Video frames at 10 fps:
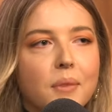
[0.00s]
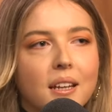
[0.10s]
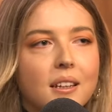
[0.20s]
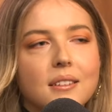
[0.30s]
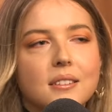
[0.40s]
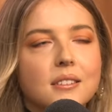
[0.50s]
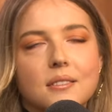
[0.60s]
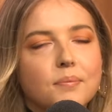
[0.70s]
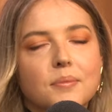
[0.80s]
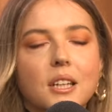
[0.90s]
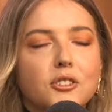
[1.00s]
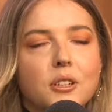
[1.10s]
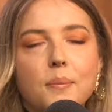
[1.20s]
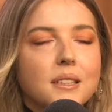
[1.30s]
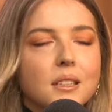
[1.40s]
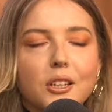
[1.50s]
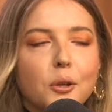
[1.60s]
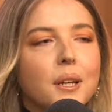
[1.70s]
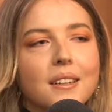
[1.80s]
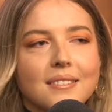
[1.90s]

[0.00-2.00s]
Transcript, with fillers: Like, he's such an amazing human.